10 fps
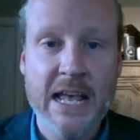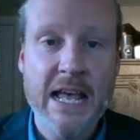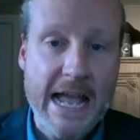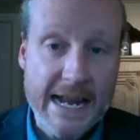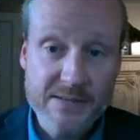
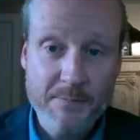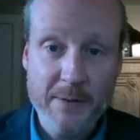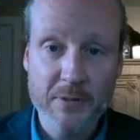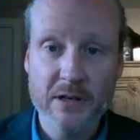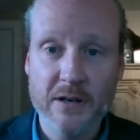and is a member
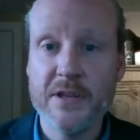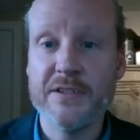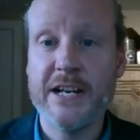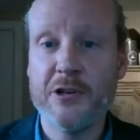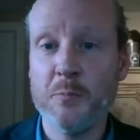of the
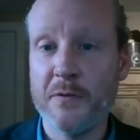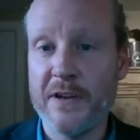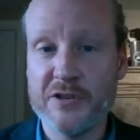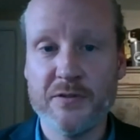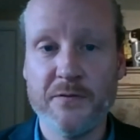Ontario
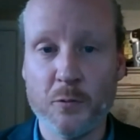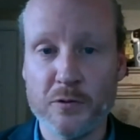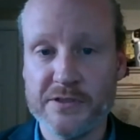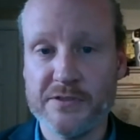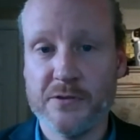Professional
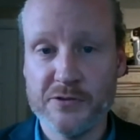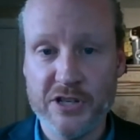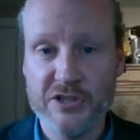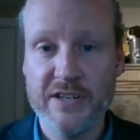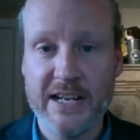Forest
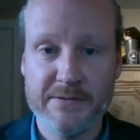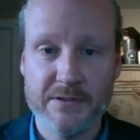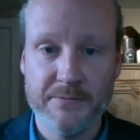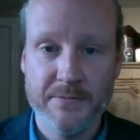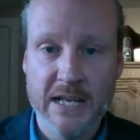Association
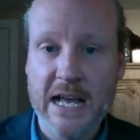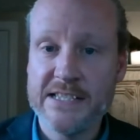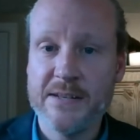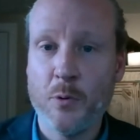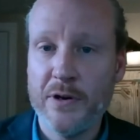Council as
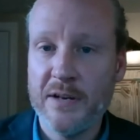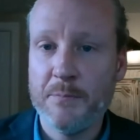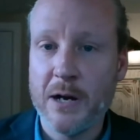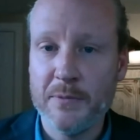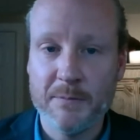an appointed
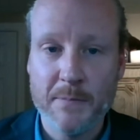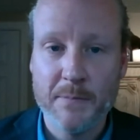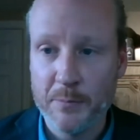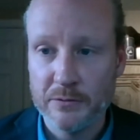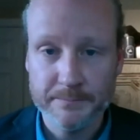public
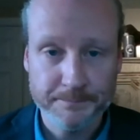member.